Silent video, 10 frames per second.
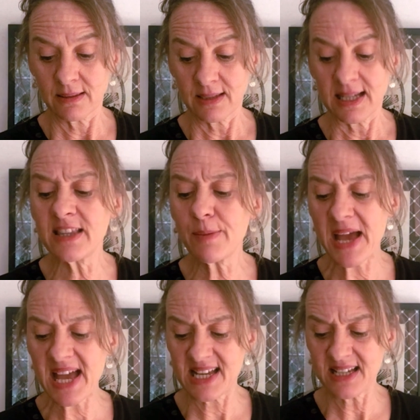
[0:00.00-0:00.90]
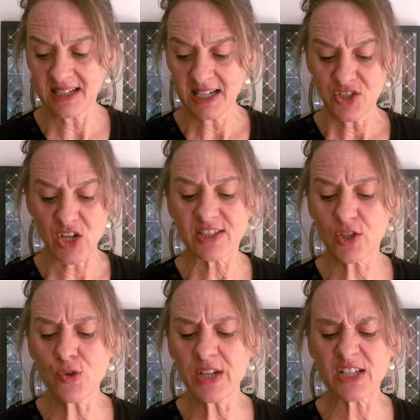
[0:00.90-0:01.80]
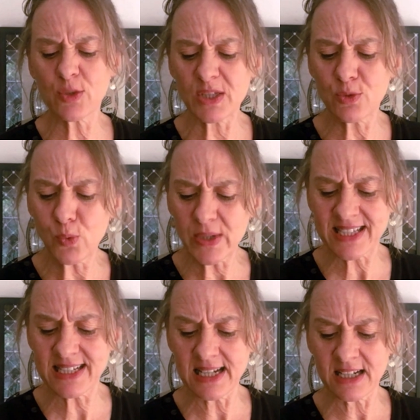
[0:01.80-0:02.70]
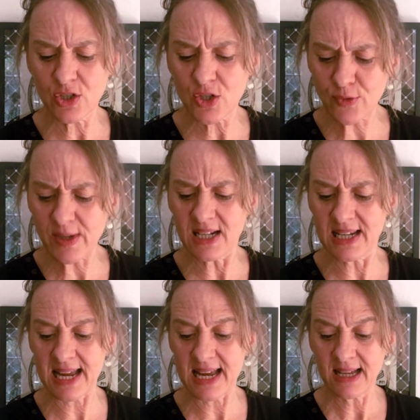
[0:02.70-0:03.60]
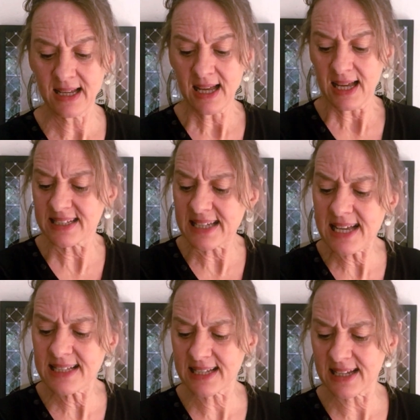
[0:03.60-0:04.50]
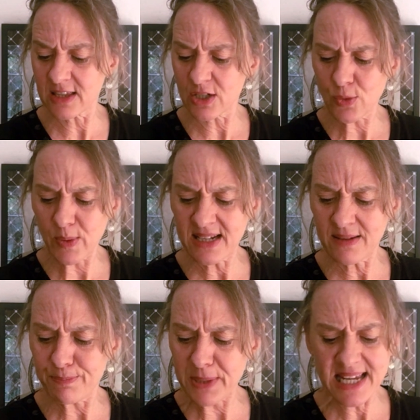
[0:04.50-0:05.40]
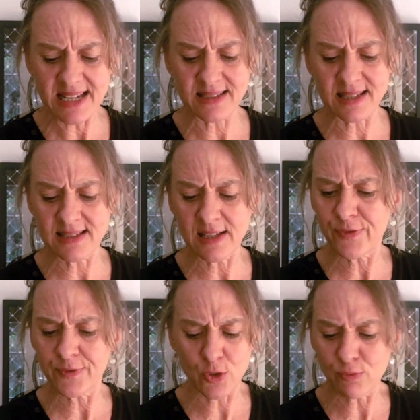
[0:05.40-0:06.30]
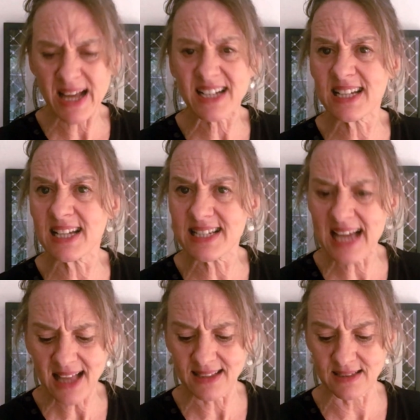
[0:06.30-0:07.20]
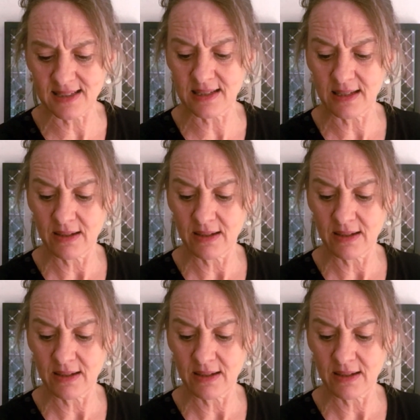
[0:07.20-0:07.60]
In the bay, Jasconius was whistling shrilly and gazing at the twin peaks as if directing a dance.